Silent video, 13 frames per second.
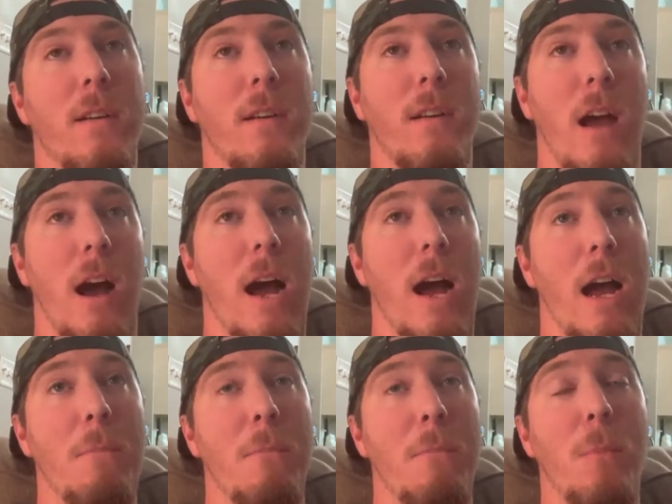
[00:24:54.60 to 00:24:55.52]

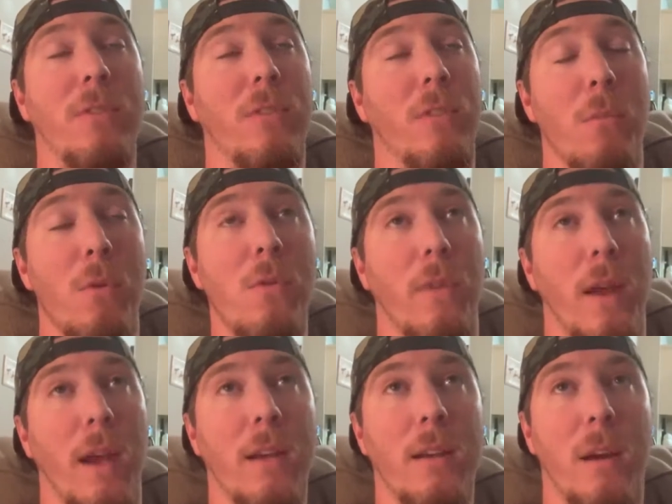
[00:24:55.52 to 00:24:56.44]
I'm open to
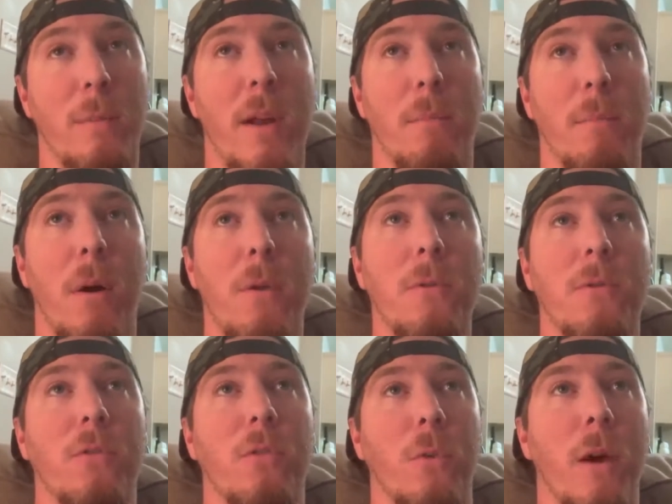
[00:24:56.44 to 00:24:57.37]
moving. I'm not
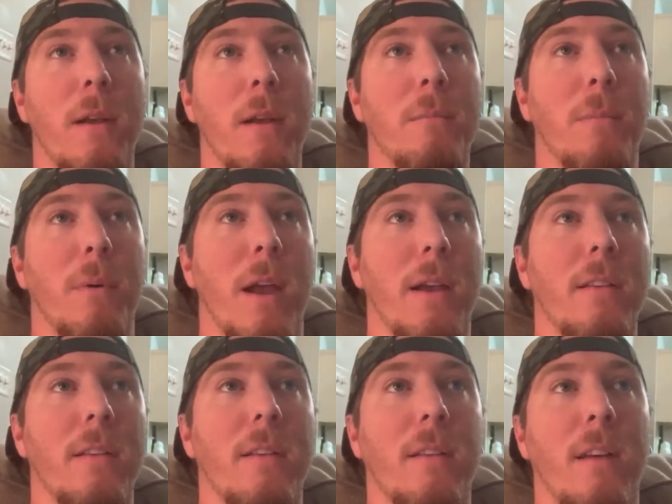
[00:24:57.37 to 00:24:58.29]
opposed to it, but
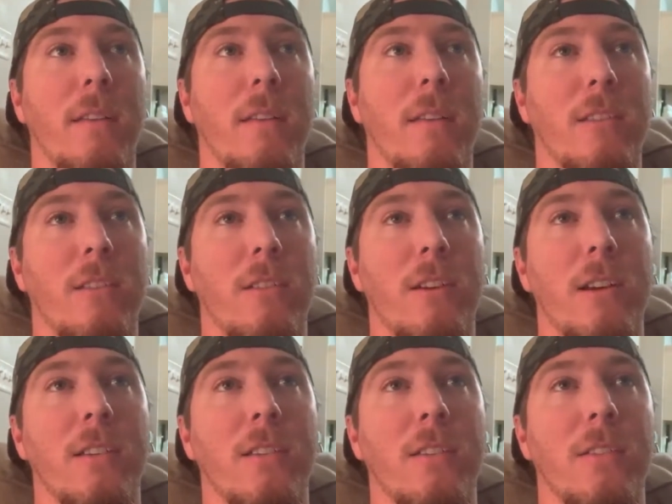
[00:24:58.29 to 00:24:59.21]
I think
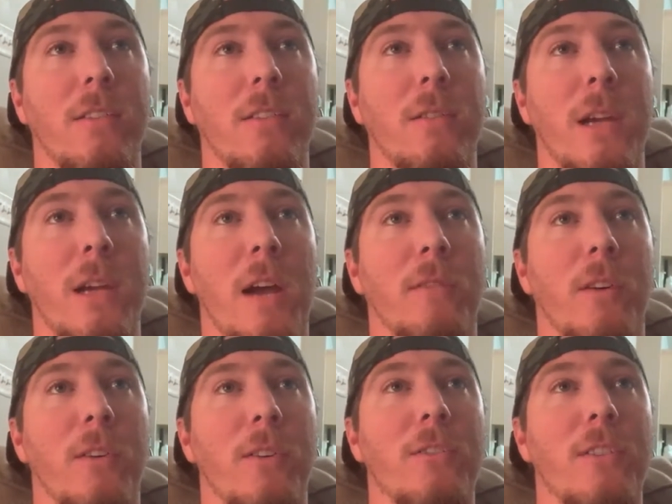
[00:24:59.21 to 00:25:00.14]
we have
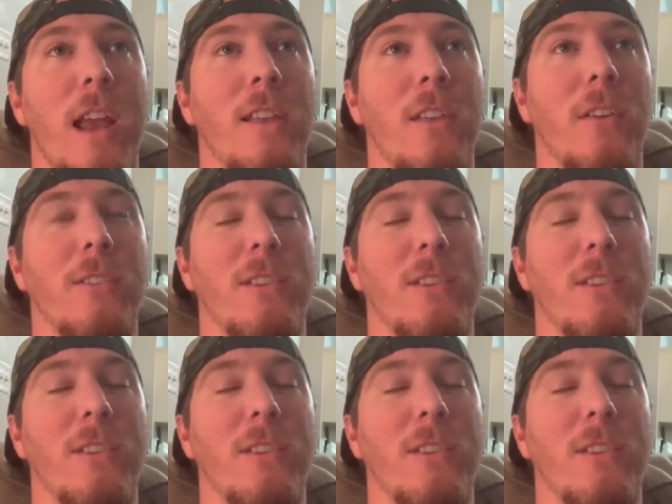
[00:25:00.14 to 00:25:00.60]
to understand that there's